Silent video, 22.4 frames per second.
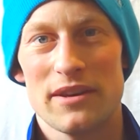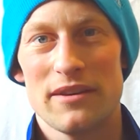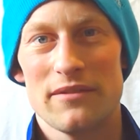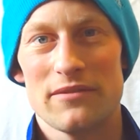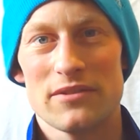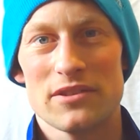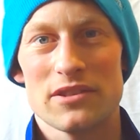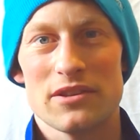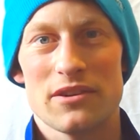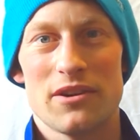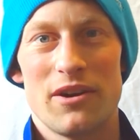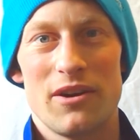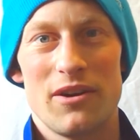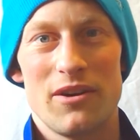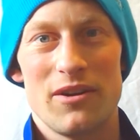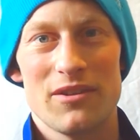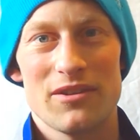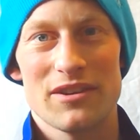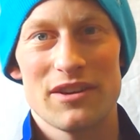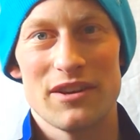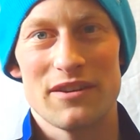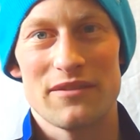Give us a
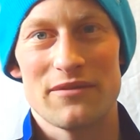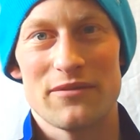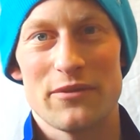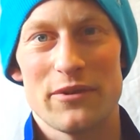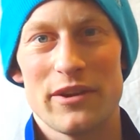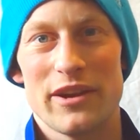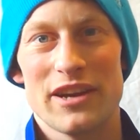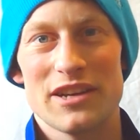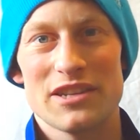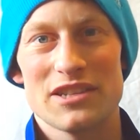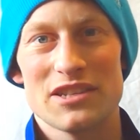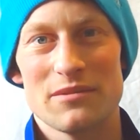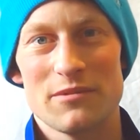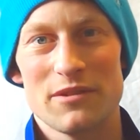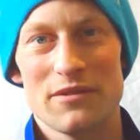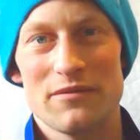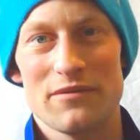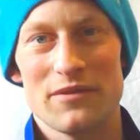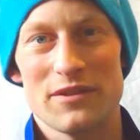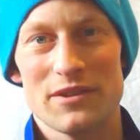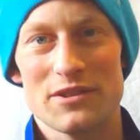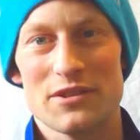call, get a free estimate
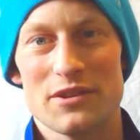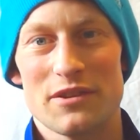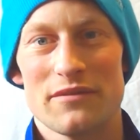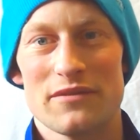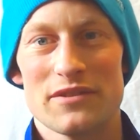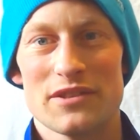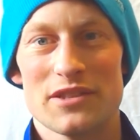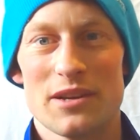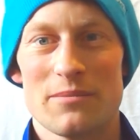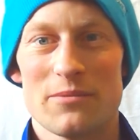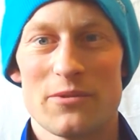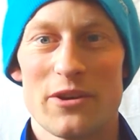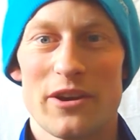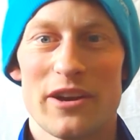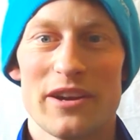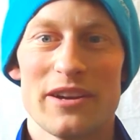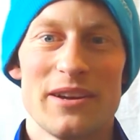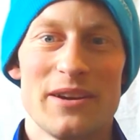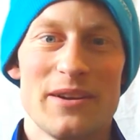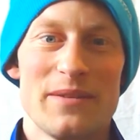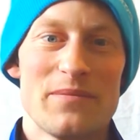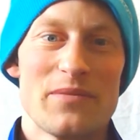for a service upgrade.